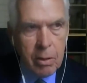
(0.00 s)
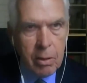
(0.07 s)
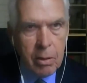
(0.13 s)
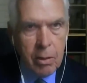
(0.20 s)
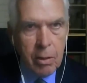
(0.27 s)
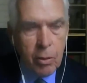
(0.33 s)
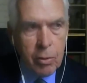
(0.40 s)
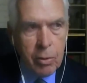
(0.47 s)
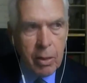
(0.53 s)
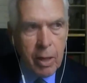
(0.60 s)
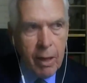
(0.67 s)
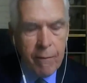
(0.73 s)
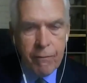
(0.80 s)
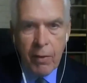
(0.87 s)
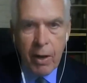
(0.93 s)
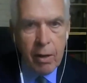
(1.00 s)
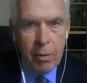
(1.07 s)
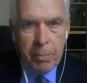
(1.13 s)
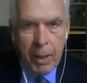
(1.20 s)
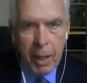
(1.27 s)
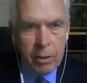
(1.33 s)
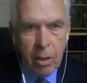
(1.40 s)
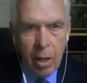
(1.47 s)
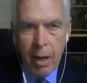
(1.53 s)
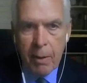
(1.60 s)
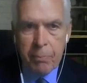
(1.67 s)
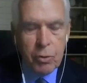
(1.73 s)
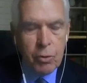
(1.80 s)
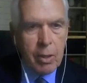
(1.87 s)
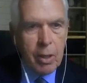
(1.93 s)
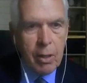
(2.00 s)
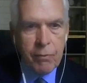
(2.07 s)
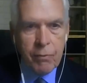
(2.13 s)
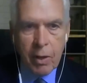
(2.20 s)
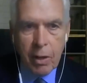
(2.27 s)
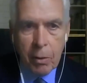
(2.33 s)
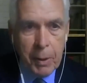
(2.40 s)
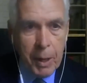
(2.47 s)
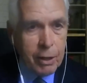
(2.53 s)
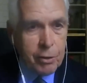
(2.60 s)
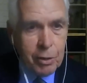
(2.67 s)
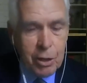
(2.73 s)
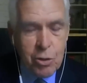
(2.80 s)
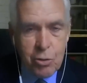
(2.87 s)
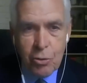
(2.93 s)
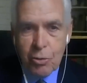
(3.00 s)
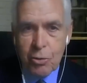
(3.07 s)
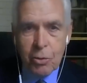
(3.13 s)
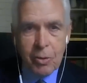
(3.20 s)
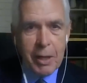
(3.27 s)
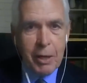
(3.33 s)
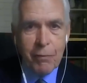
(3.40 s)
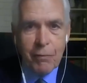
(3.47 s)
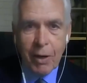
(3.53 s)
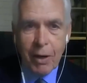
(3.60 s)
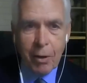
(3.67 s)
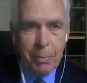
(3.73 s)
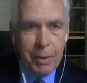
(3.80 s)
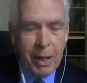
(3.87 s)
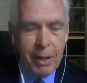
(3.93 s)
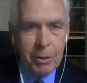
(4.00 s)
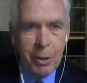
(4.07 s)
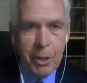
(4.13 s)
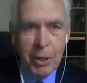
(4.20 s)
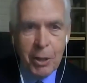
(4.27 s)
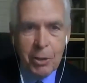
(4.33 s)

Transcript: you can't fire a bad cop, you can't fire a bad teacher, you can't fire a bad,